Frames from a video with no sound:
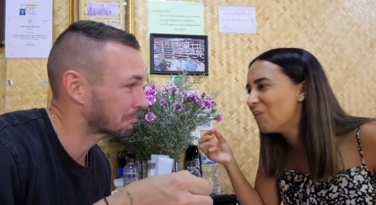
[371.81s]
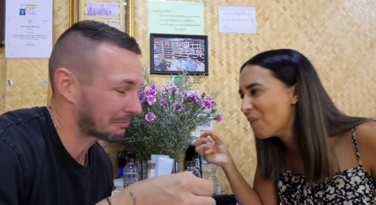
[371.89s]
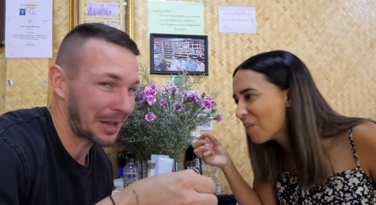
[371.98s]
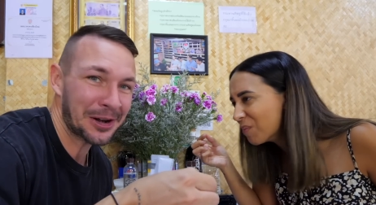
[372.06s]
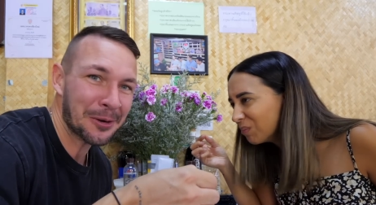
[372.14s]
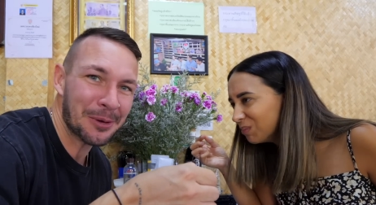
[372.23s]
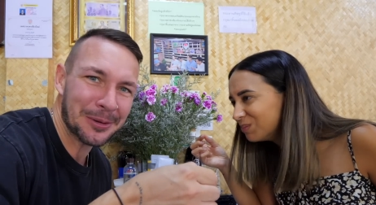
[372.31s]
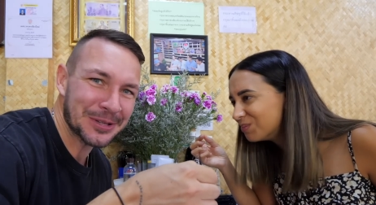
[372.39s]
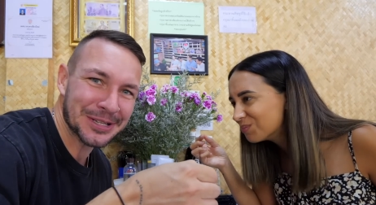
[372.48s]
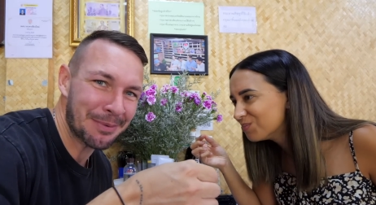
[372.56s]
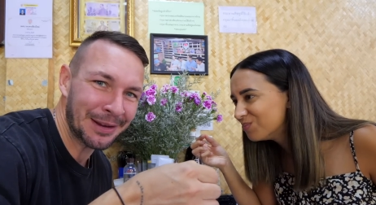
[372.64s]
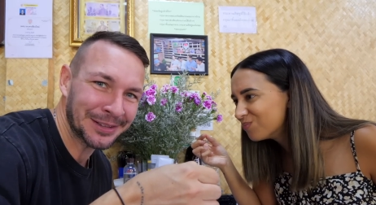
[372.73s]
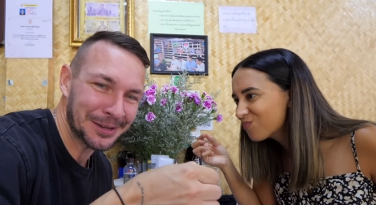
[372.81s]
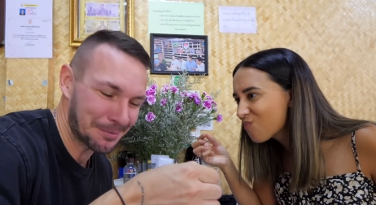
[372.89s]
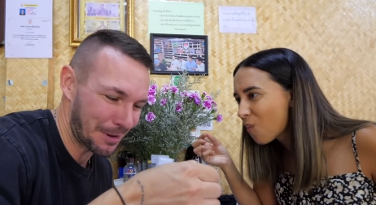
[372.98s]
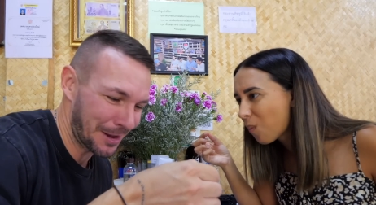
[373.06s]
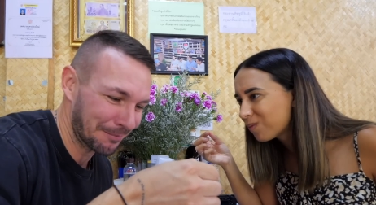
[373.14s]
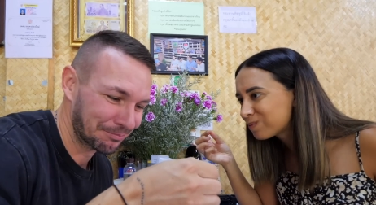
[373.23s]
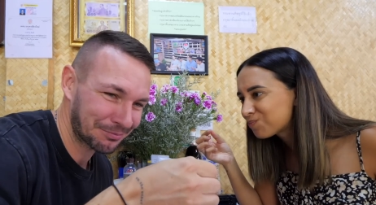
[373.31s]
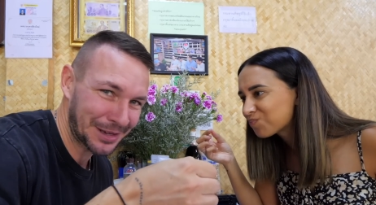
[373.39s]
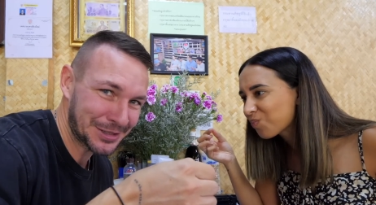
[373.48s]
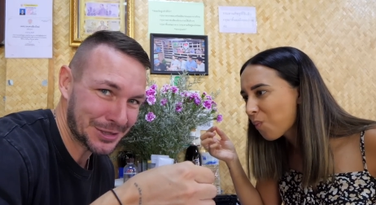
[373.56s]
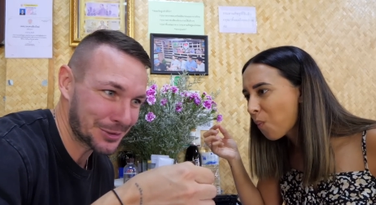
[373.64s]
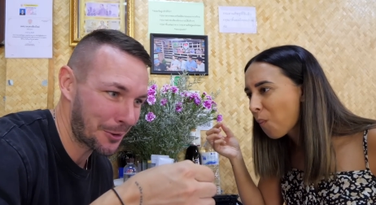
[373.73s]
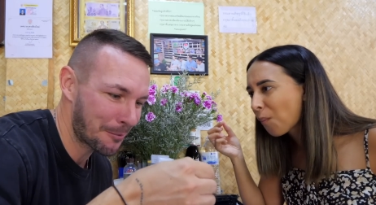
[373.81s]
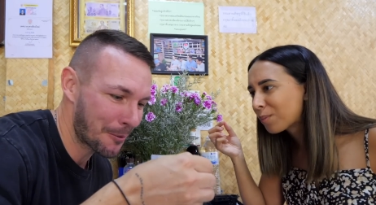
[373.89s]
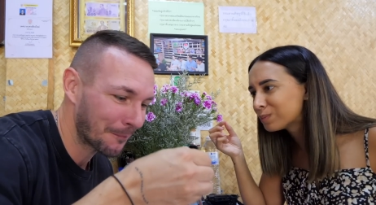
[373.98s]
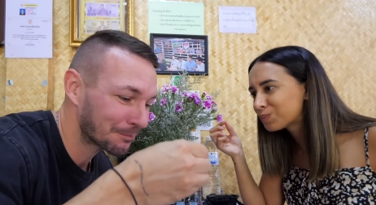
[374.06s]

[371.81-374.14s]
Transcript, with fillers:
Speaker 1: I don't know what I was expecting, but it's just normal.